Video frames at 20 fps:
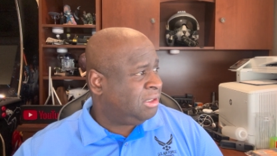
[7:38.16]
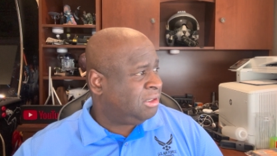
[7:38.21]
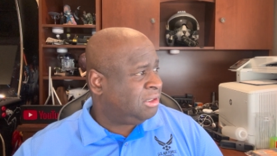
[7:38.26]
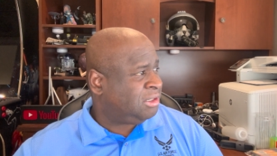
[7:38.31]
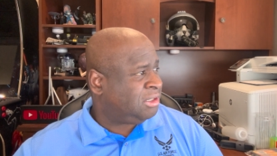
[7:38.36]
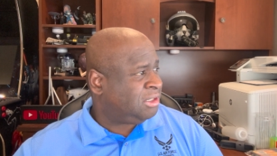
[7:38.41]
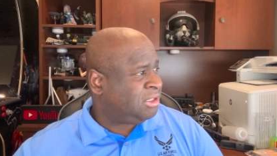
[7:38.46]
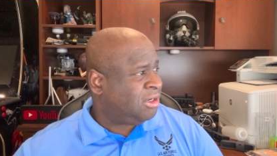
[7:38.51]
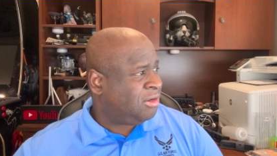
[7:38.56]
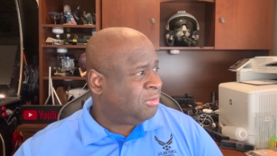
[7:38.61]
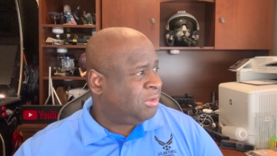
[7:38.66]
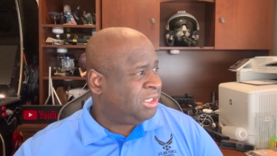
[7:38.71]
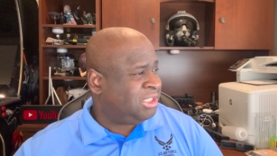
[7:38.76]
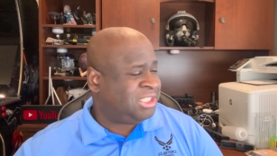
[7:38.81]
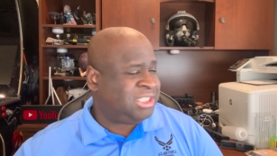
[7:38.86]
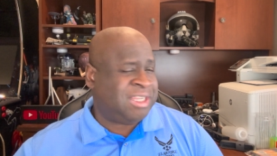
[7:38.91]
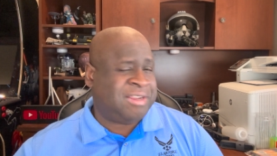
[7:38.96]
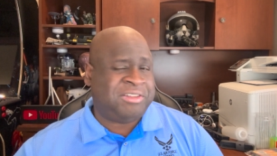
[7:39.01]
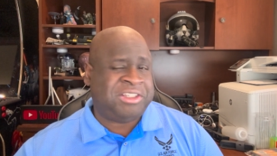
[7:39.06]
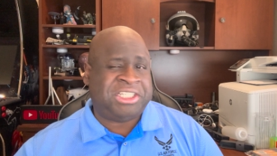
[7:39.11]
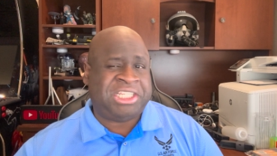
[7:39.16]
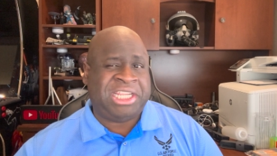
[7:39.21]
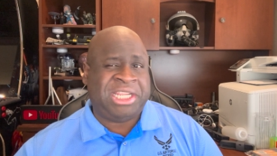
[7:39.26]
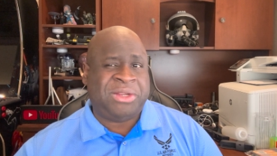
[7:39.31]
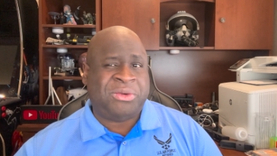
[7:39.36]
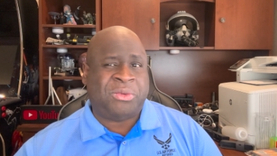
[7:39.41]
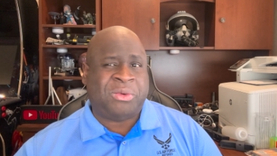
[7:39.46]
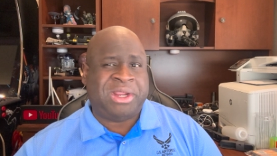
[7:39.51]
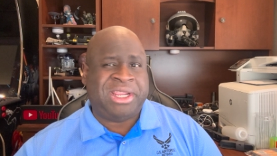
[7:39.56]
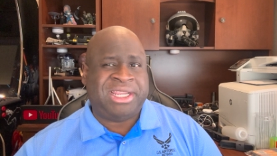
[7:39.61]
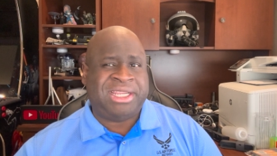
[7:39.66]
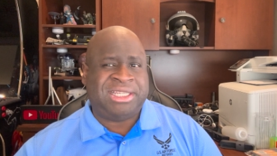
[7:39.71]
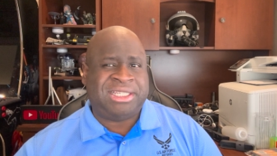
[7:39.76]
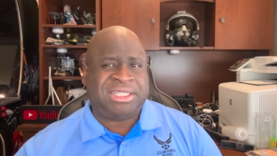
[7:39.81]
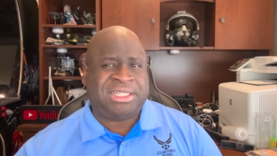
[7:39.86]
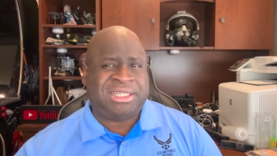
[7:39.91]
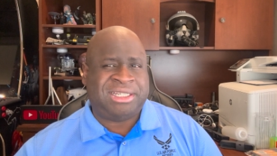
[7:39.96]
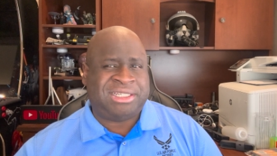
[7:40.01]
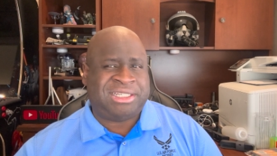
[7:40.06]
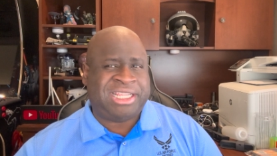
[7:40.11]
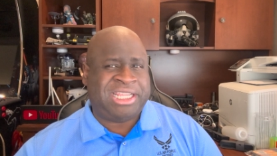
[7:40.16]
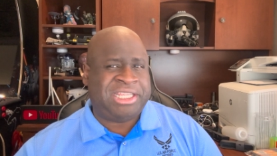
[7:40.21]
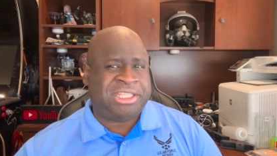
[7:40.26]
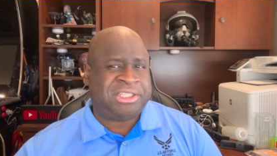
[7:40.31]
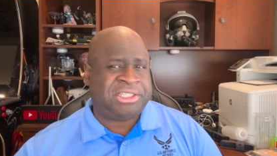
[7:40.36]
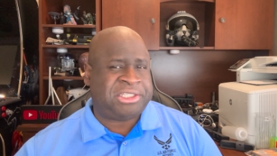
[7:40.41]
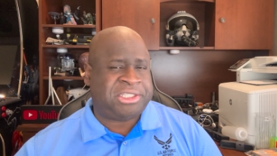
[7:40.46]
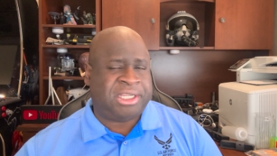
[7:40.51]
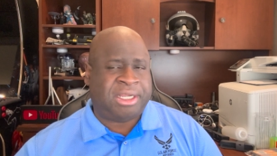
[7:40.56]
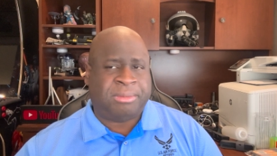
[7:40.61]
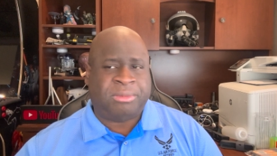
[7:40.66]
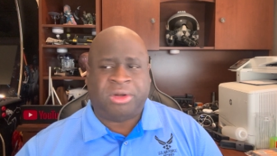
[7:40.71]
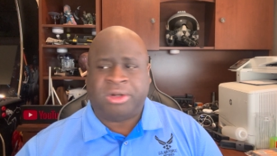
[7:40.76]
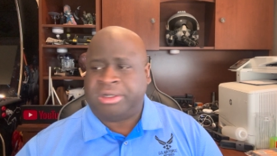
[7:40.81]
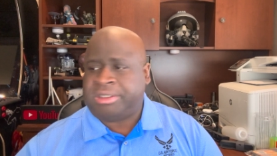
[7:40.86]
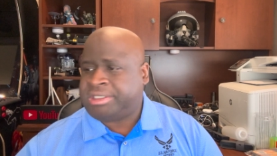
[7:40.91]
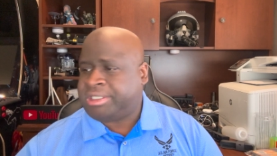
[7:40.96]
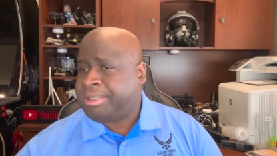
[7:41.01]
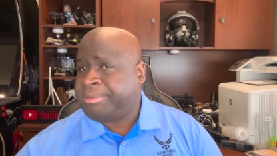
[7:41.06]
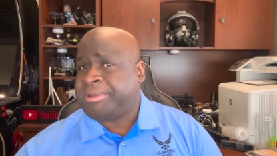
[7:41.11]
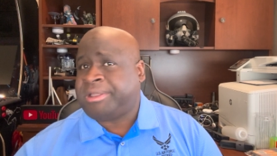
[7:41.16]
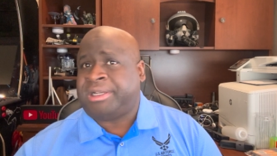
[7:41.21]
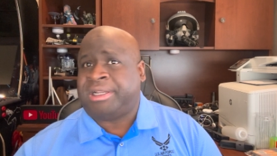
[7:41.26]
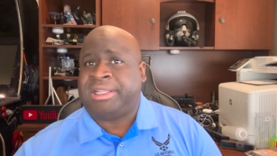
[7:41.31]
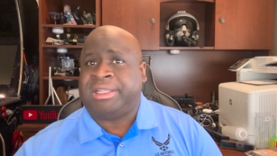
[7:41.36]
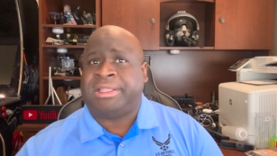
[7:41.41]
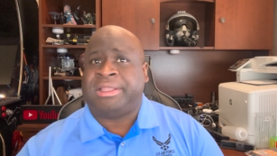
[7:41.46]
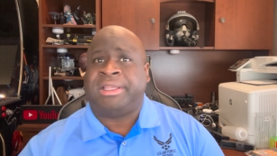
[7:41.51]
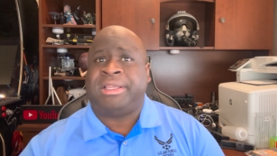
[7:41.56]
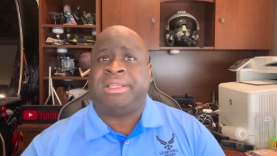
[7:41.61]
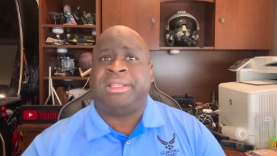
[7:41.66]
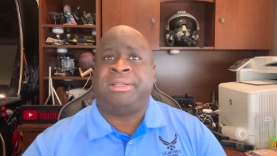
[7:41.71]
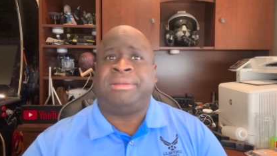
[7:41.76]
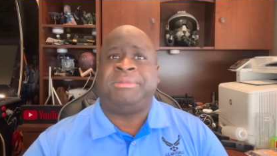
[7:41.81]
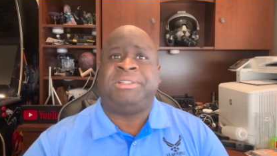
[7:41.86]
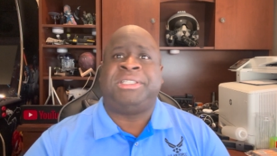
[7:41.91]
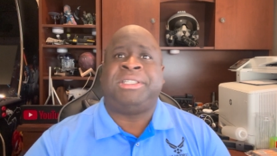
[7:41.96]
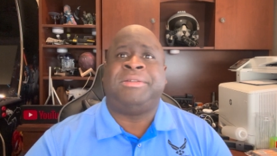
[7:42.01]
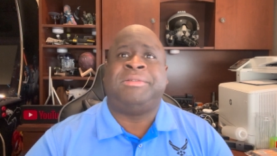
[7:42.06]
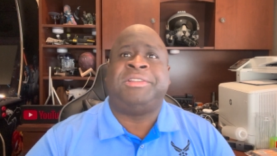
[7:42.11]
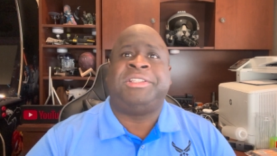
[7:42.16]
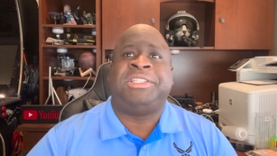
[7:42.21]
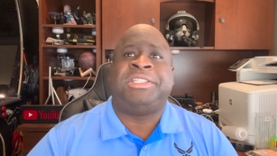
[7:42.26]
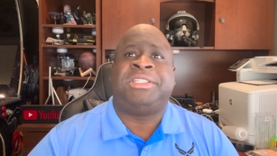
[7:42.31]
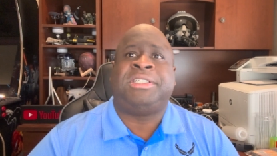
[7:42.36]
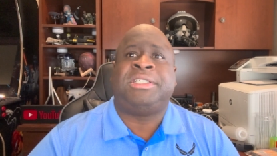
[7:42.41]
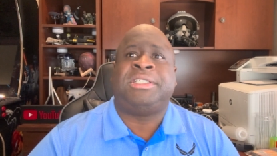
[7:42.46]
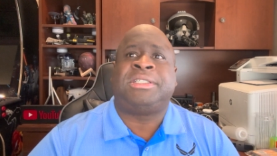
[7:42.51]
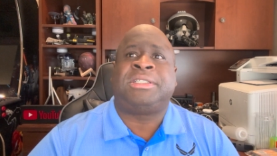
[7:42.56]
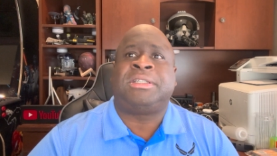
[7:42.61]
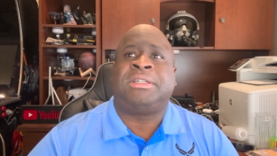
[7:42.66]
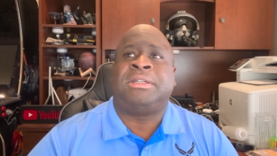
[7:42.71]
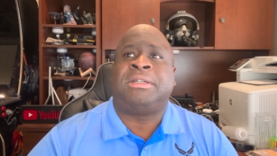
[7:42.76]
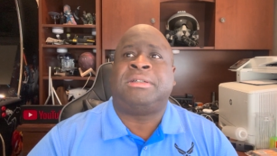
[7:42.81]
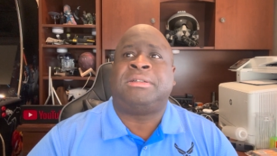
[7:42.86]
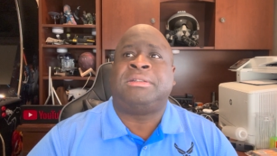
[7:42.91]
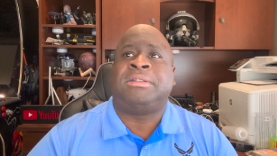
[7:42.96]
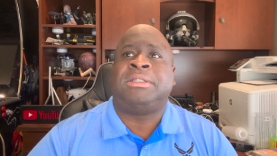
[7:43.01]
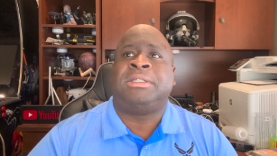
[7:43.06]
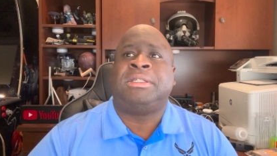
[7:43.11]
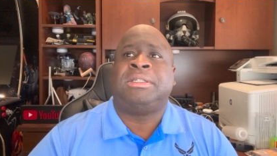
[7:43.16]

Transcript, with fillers: it's called, what, 17 Ways to Take the Summer or something like that. Let me see what this shit's called.